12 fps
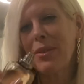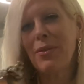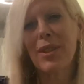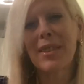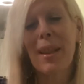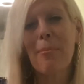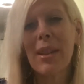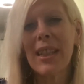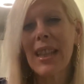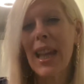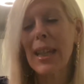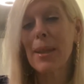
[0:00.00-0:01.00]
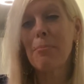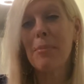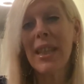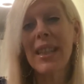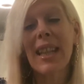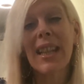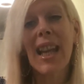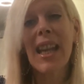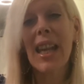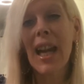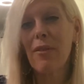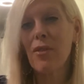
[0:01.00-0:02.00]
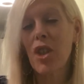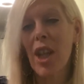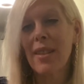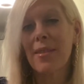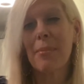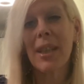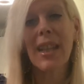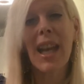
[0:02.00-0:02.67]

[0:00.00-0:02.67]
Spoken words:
For somebody like me that I love jasmine,